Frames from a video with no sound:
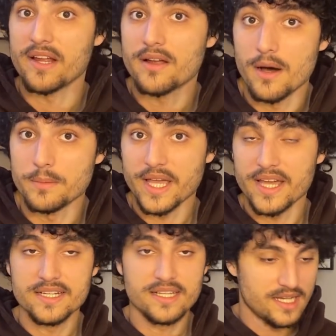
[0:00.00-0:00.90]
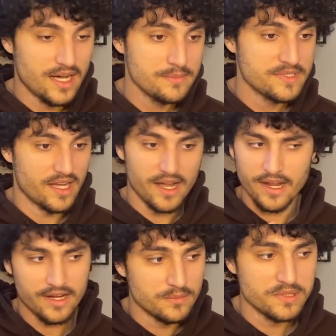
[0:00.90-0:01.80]
complicated at times.
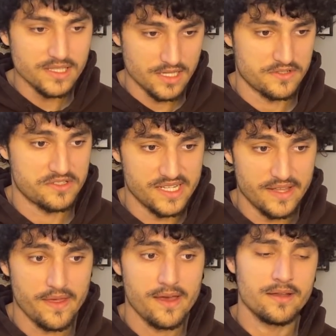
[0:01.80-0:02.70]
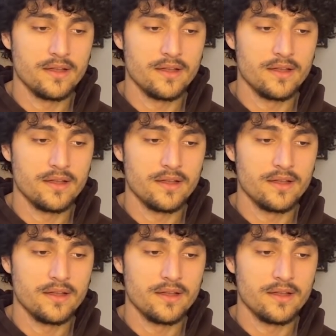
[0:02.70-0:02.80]
I completely understand that.